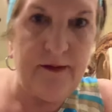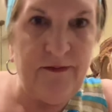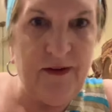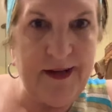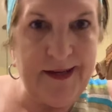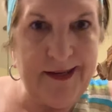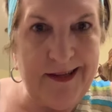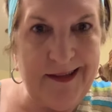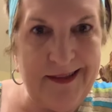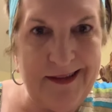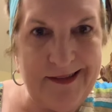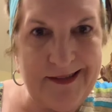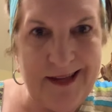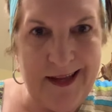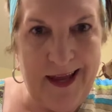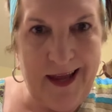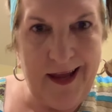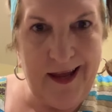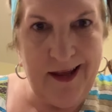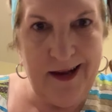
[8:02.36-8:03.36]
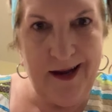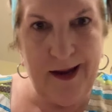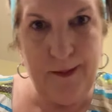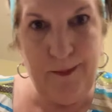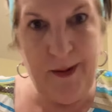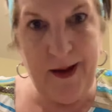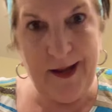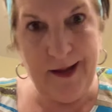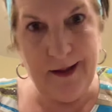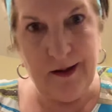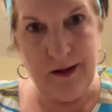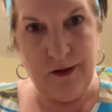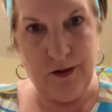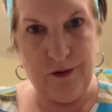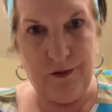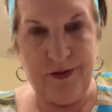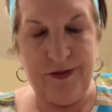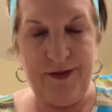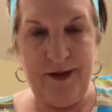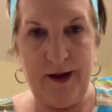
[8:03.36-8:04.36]
if I did this again, I'd make it a little
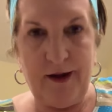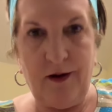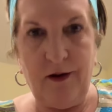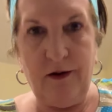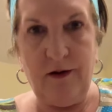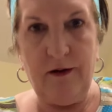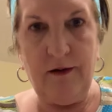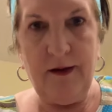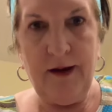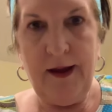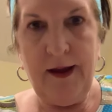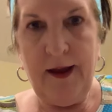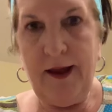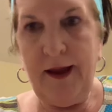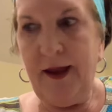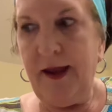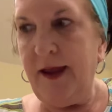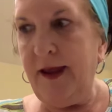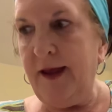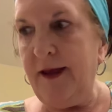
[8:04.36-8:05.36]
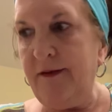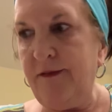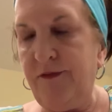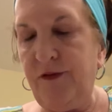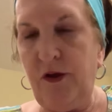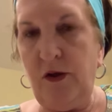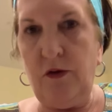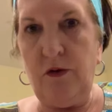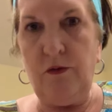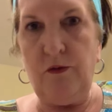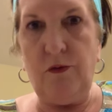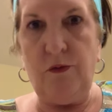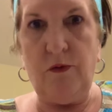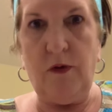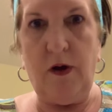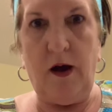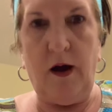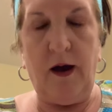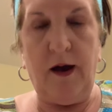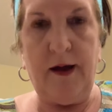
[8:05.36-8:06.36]
thicker. If you
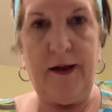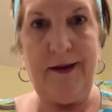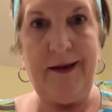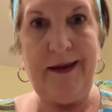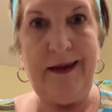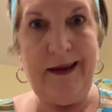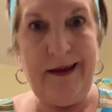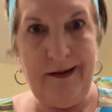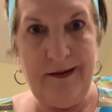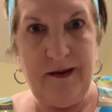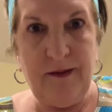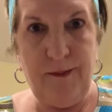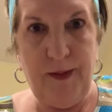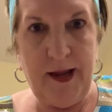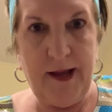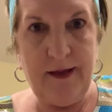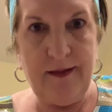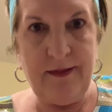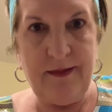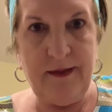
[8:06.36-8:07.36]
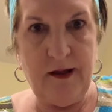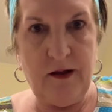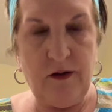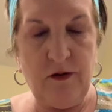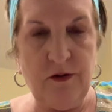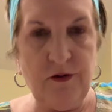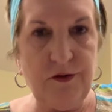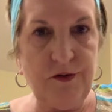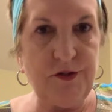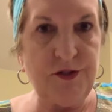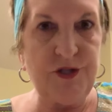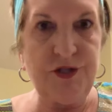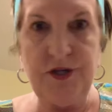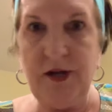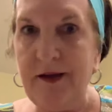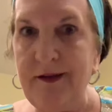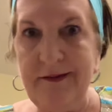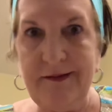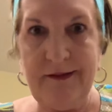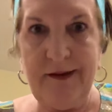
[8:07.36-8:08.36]
need to make it thicker,
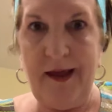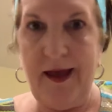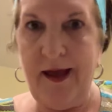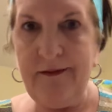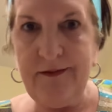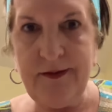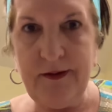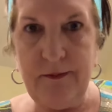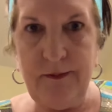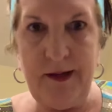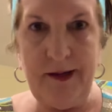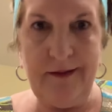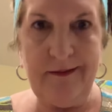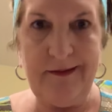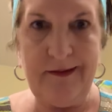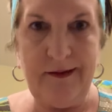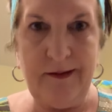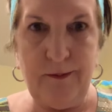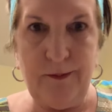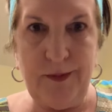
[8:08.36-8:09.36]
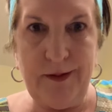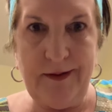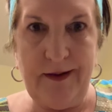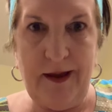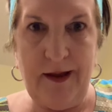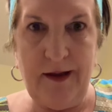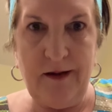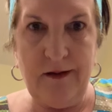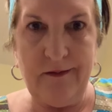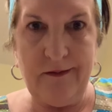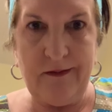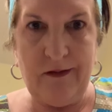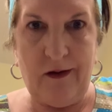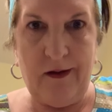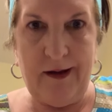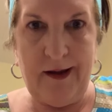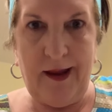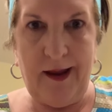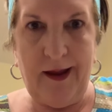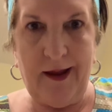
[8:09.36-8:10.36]
just have some instant potatoes
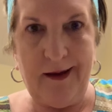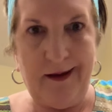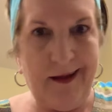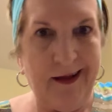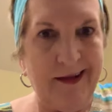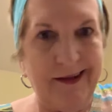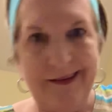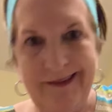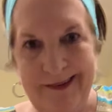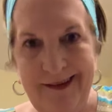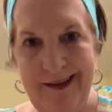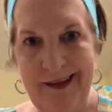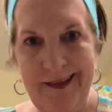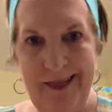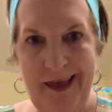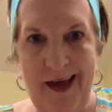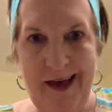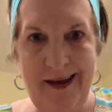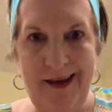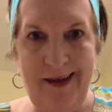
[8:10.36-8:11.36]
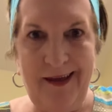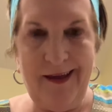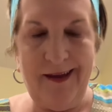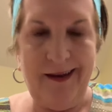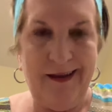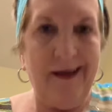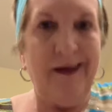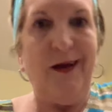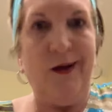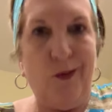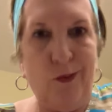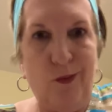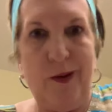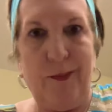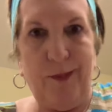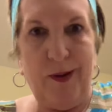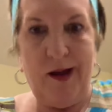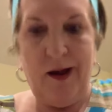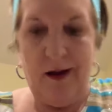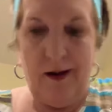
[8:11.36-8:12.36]
on hand. Stick that in,
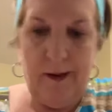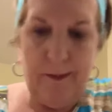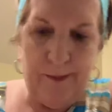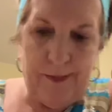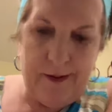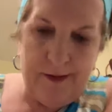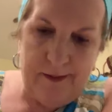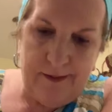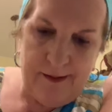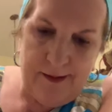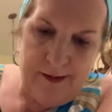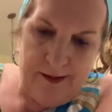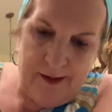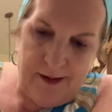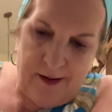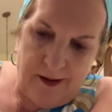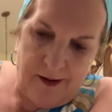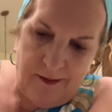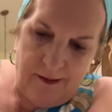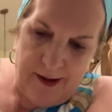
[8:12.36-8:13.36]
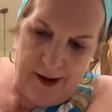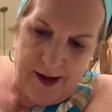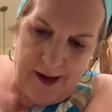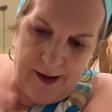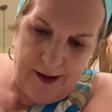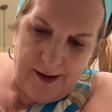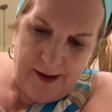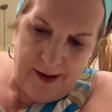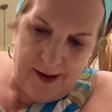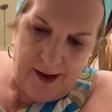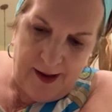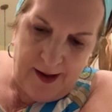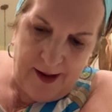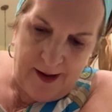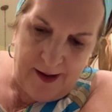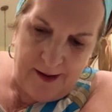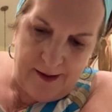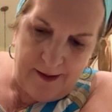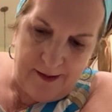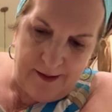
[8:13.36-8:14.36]
whip it up, all right,
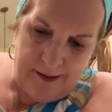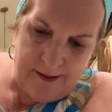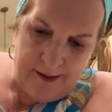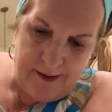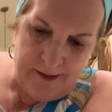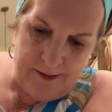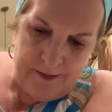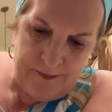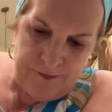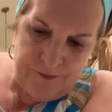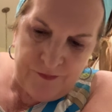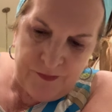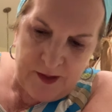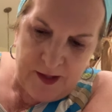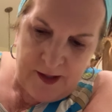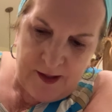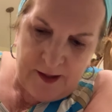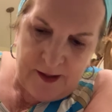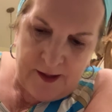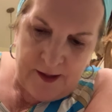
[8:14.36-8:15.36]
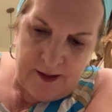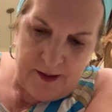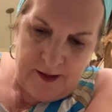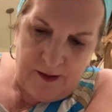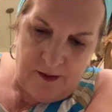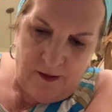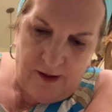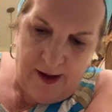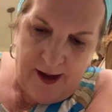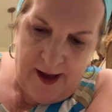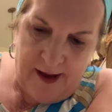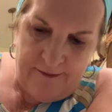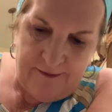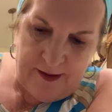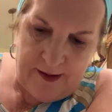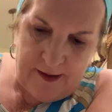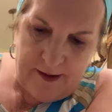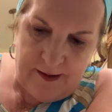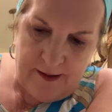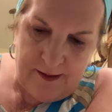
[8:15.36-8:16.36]
and you'll have it.